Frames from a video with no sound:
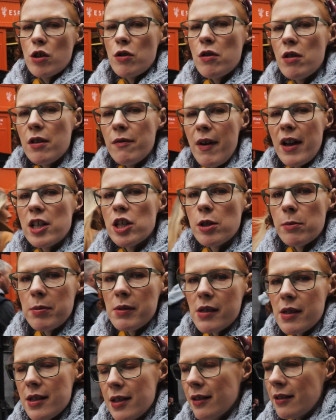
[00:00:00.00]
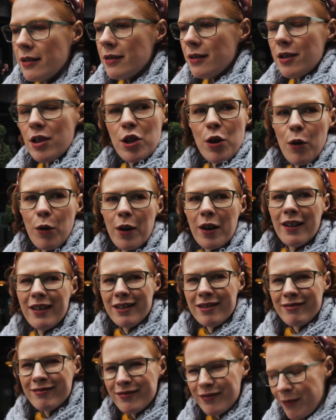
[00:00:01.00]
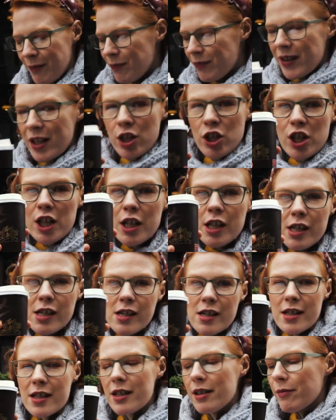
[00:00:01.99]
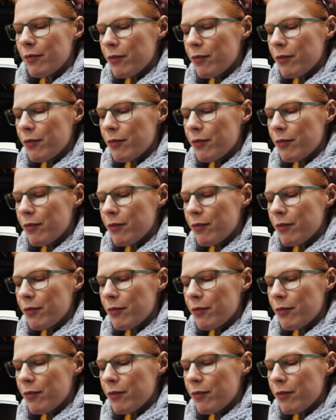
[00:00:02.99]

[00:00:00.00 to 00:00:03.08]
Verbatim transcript: Screw the vegetables. Joke. Cheers!